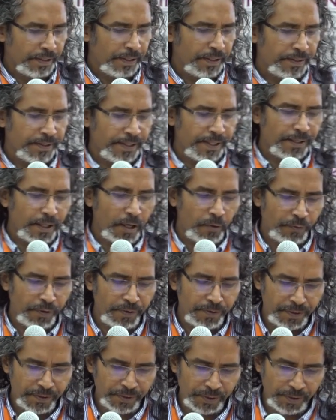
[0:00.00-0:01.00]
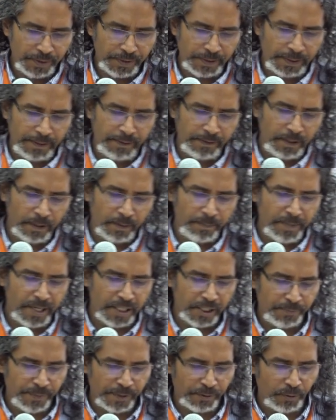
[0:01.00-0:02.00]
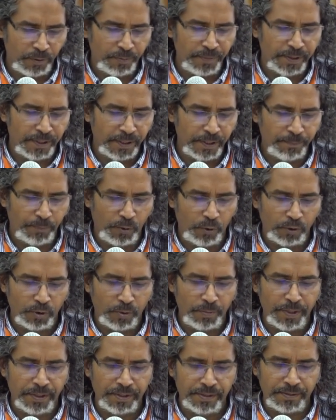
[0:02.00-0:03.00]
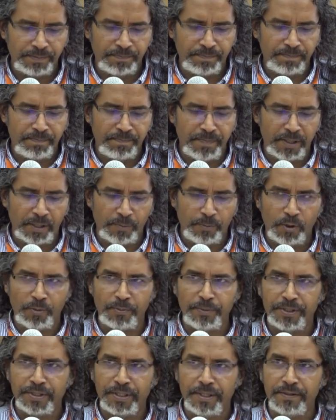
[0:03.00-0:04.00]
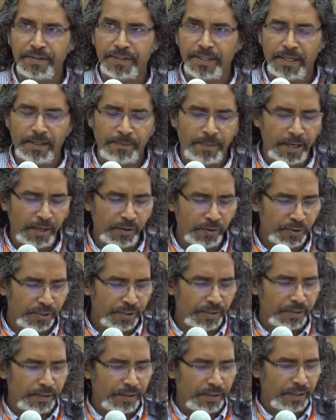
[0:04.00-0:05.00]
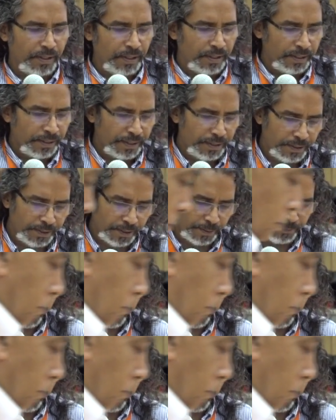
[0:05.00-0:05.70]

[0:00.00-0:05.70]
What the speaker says: His area of interest is clinical mass spectrometry, proteomics, metabolomics, and cell biology. He is a